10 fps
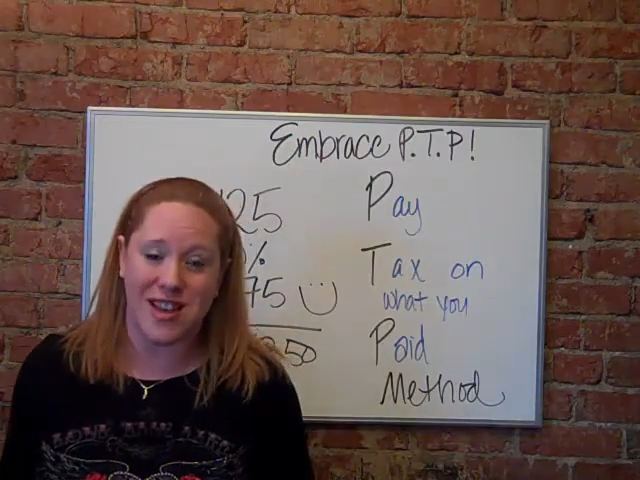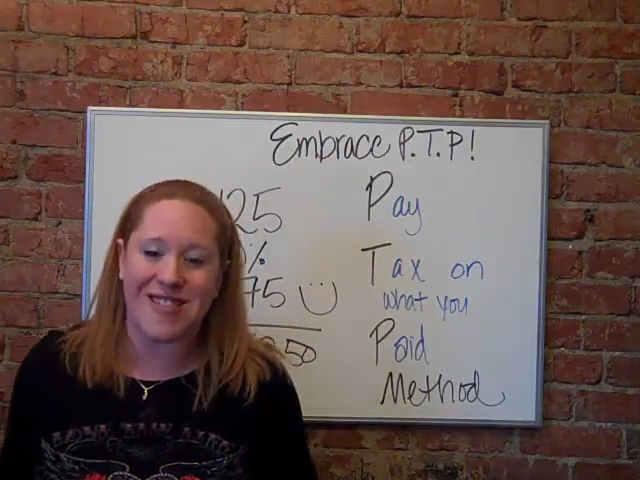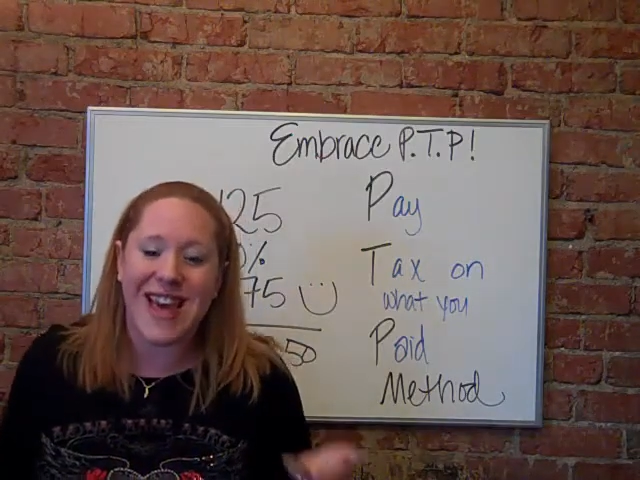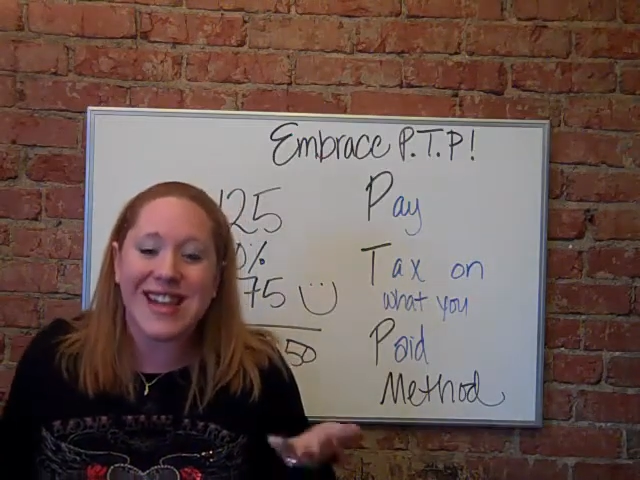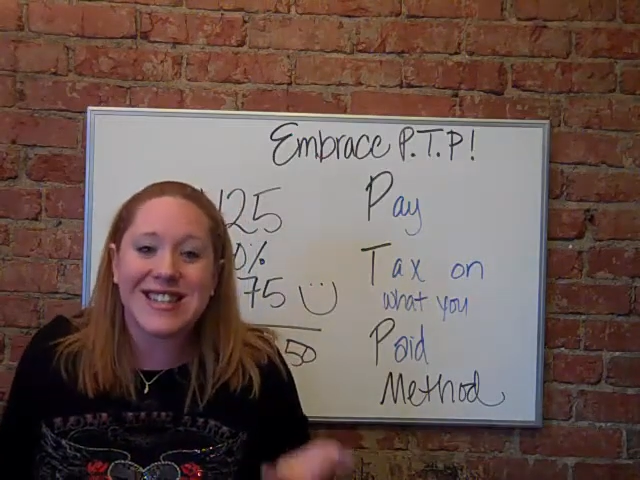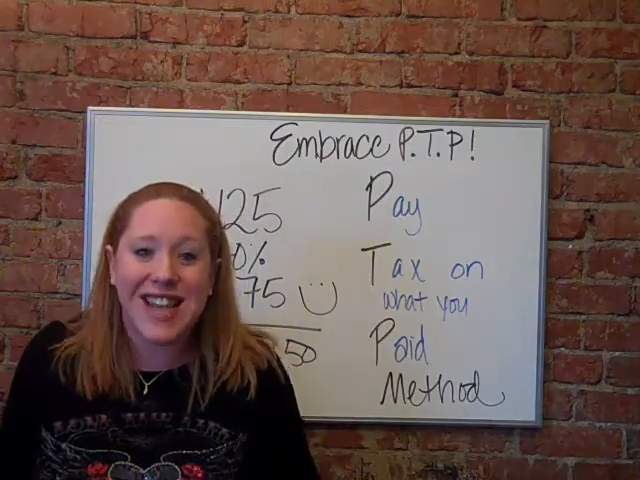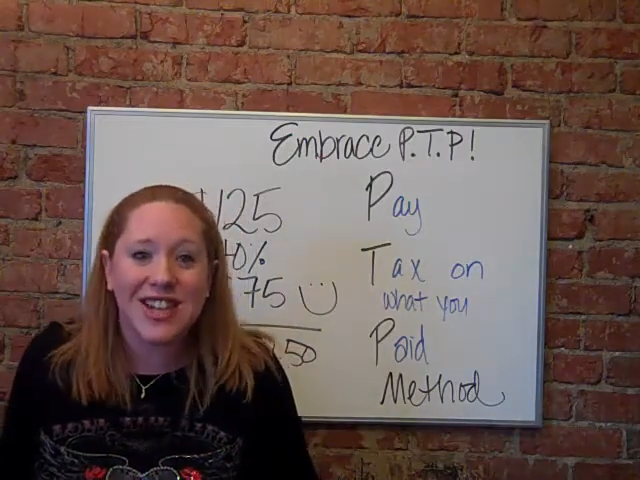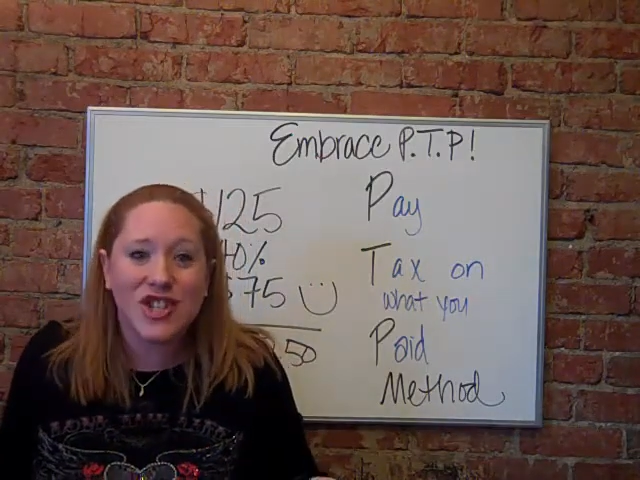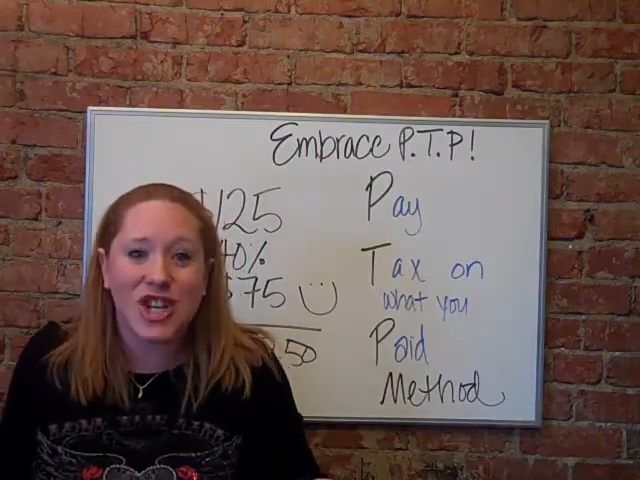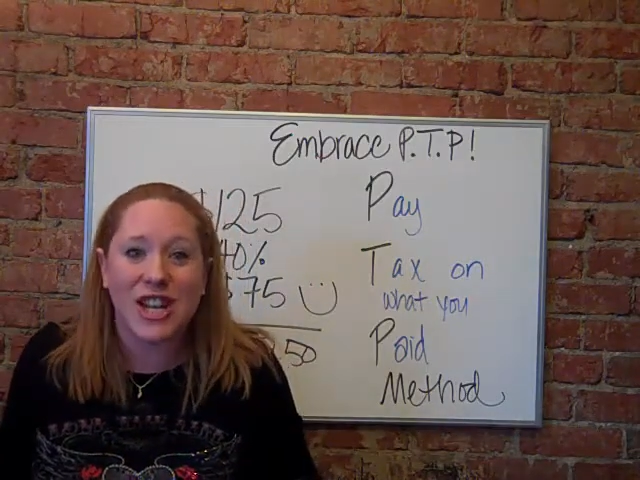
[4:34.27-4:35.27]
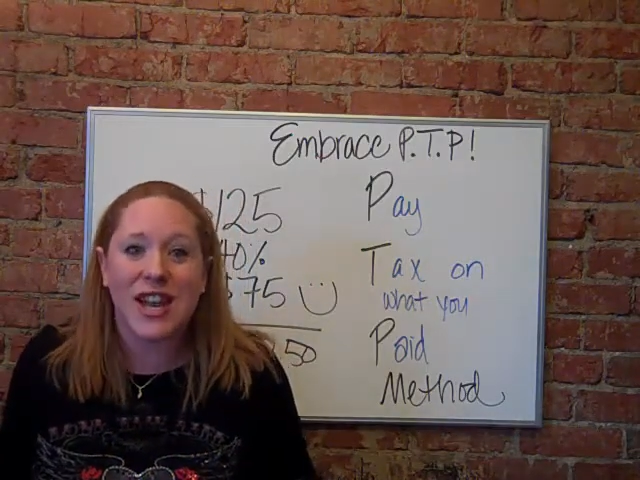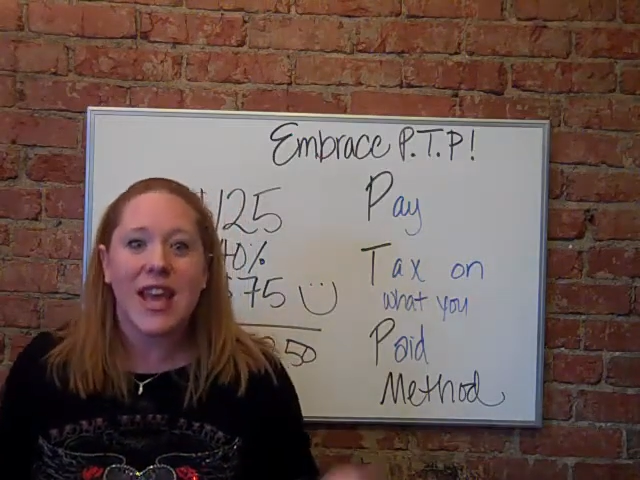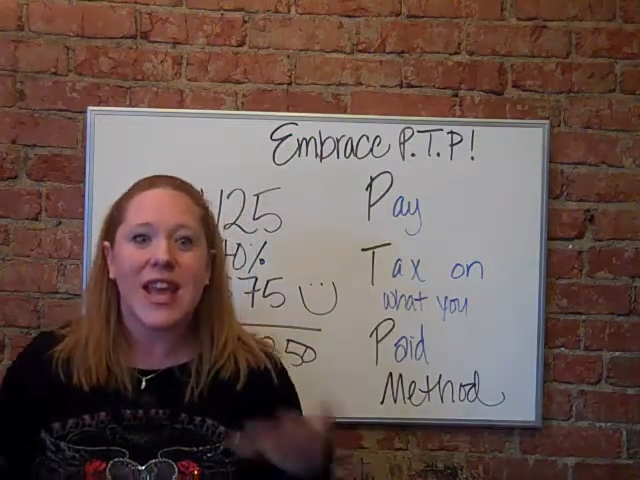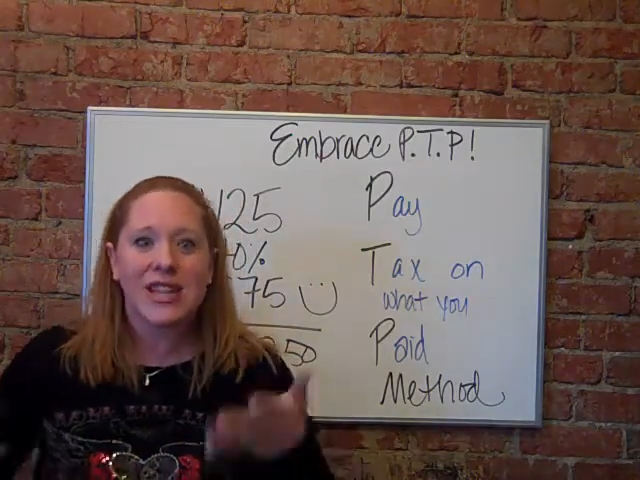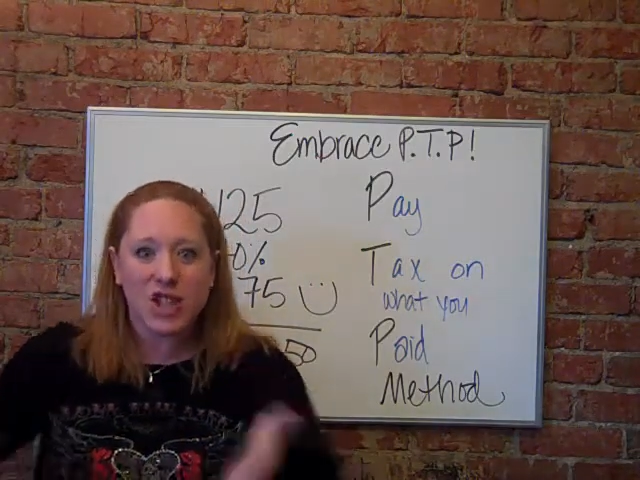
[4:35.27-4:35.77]
And that intention
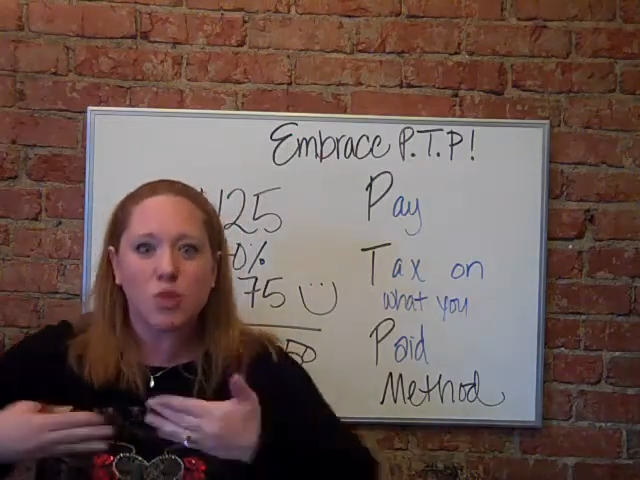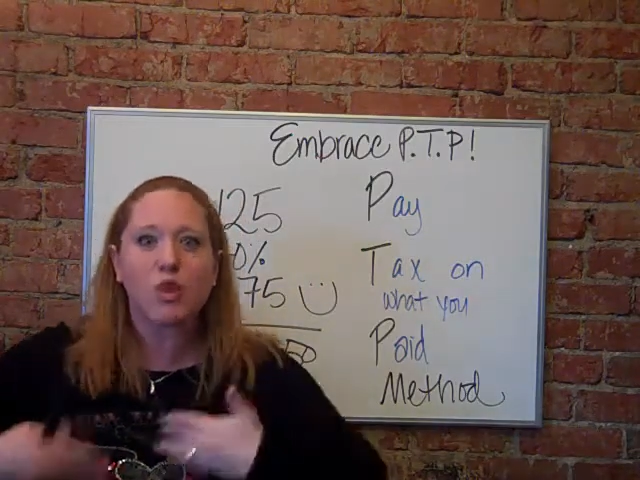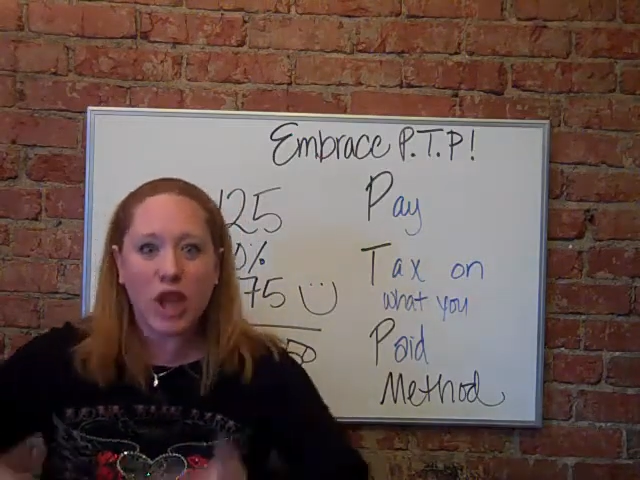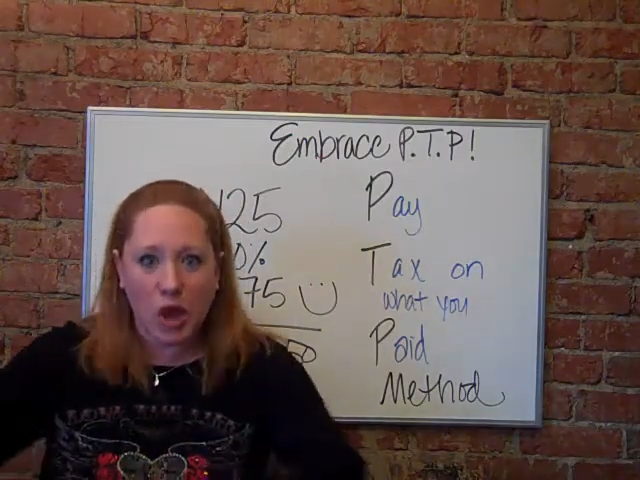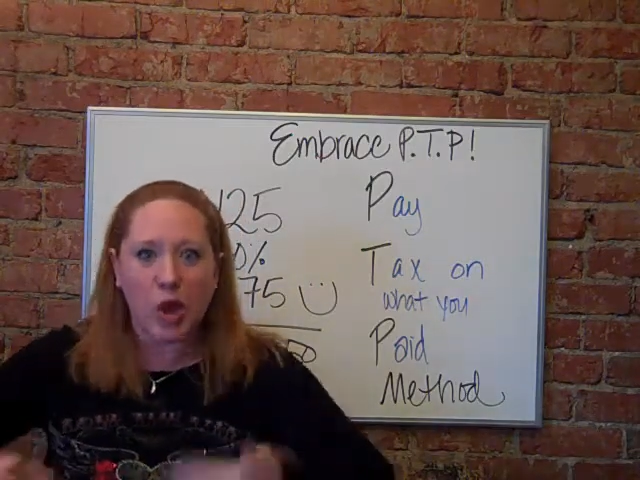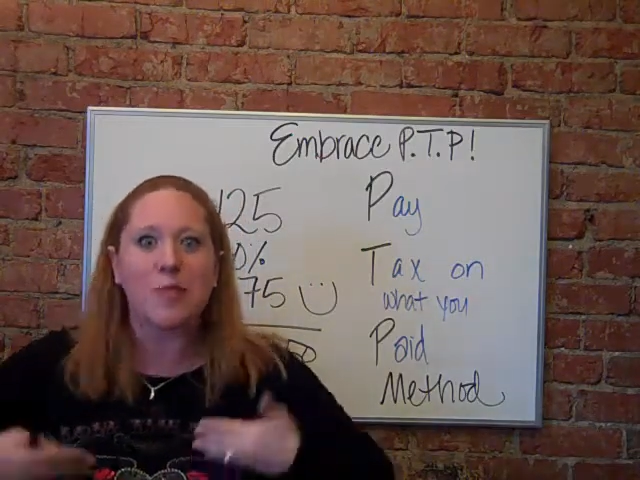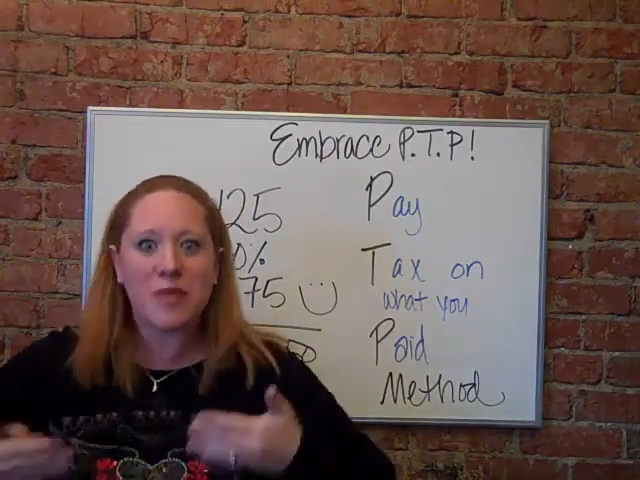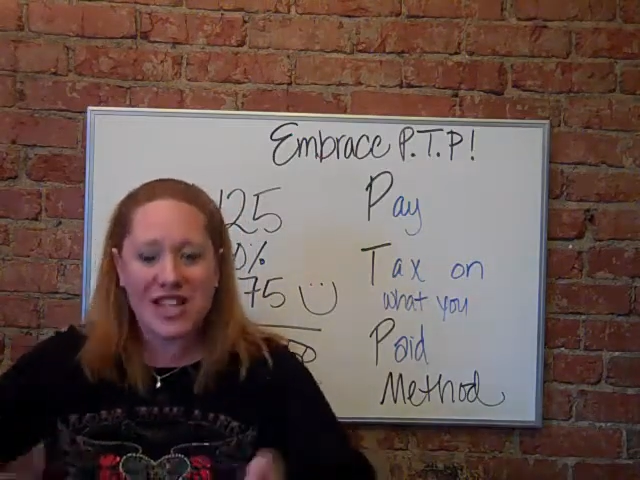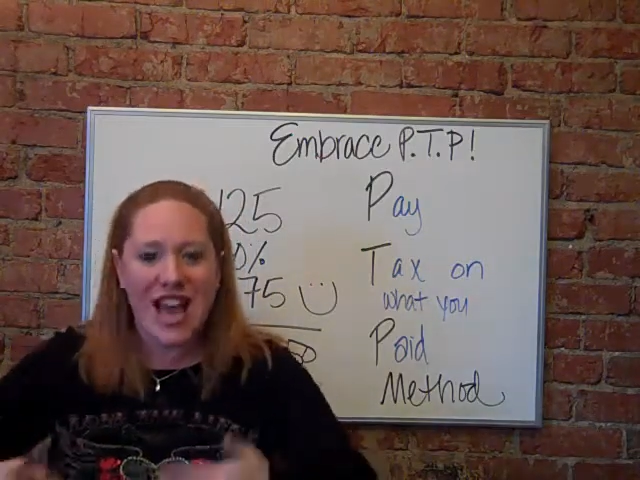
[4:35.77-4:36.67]
is to recoup the